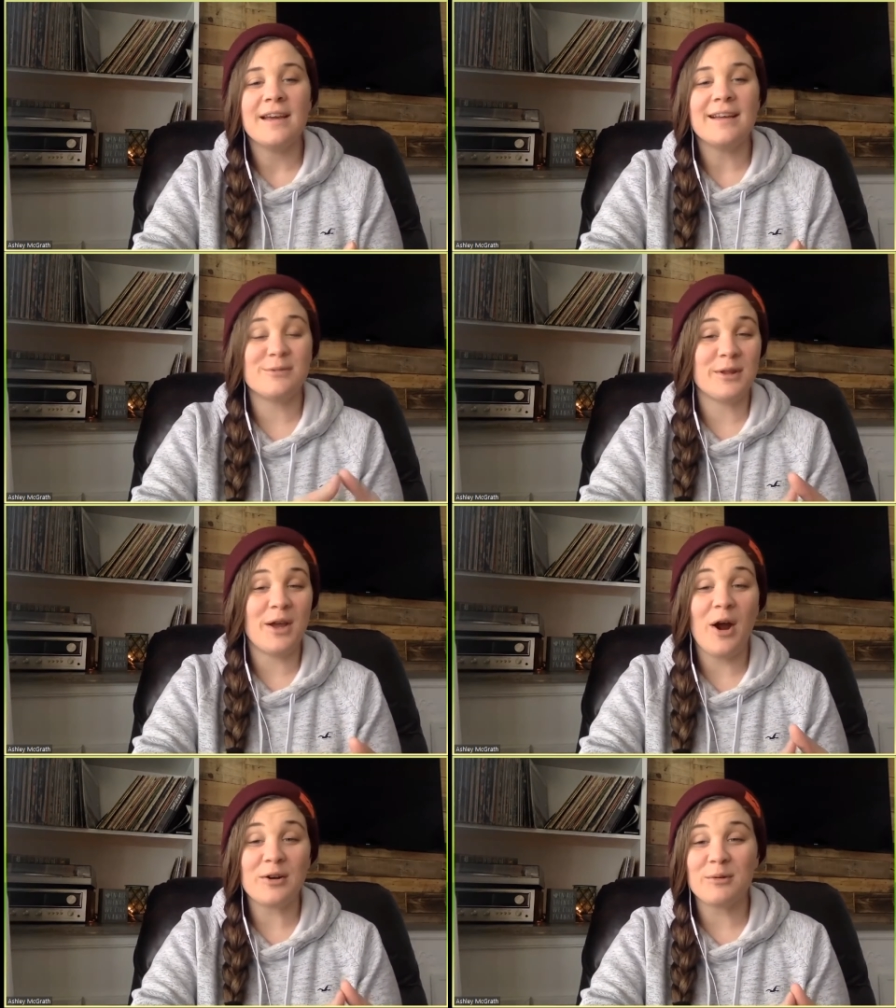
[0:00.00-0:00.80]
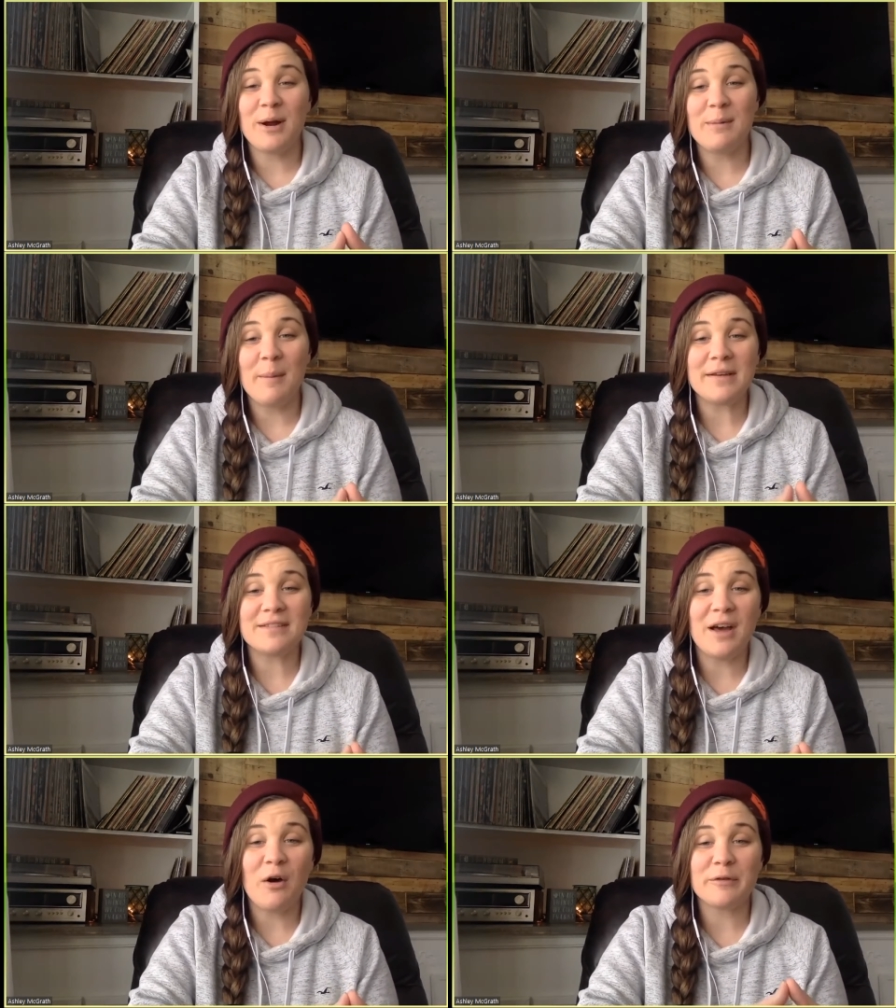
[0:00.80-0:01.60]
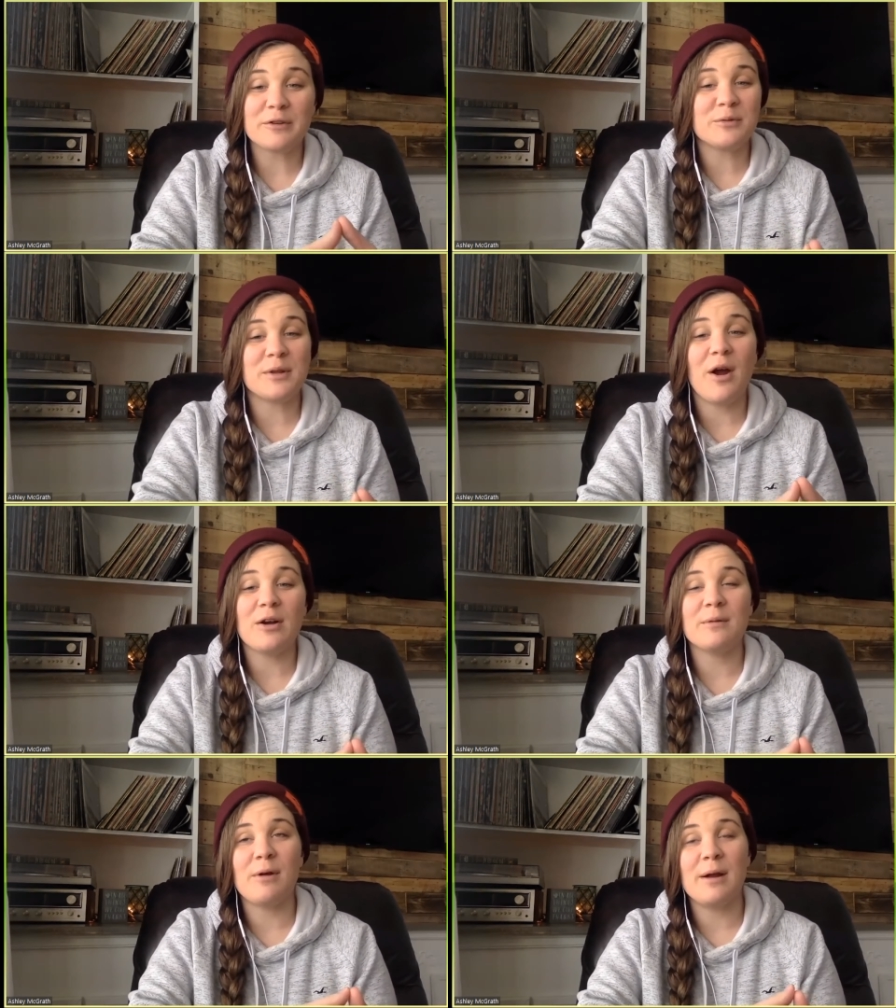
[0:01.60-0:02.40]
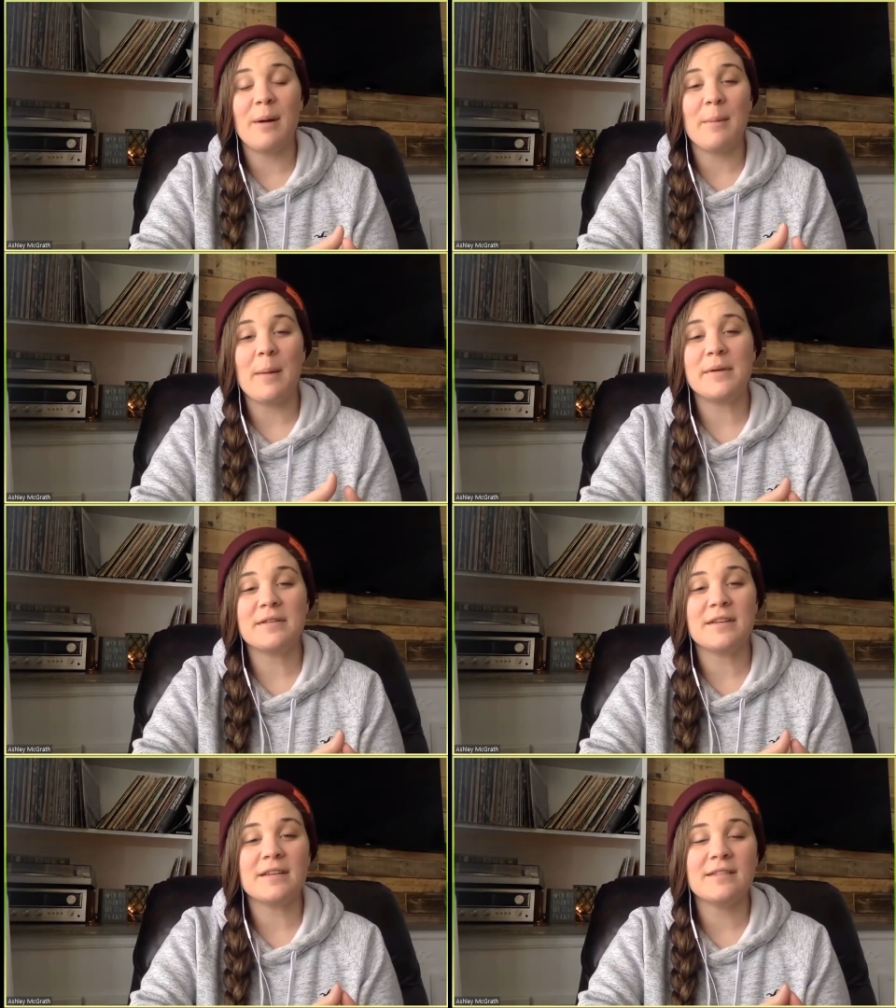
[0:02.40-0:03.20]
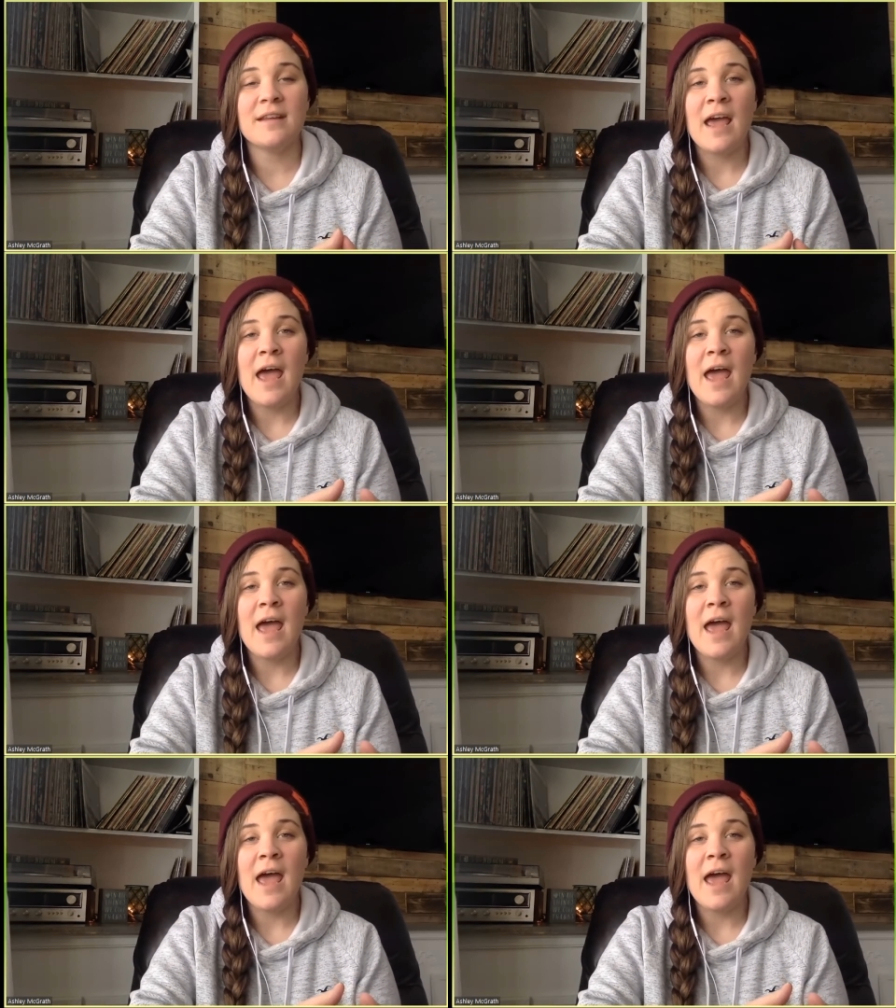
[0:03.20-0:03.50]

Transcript: It's really hard to write about myself, or it's really hard to write about my business.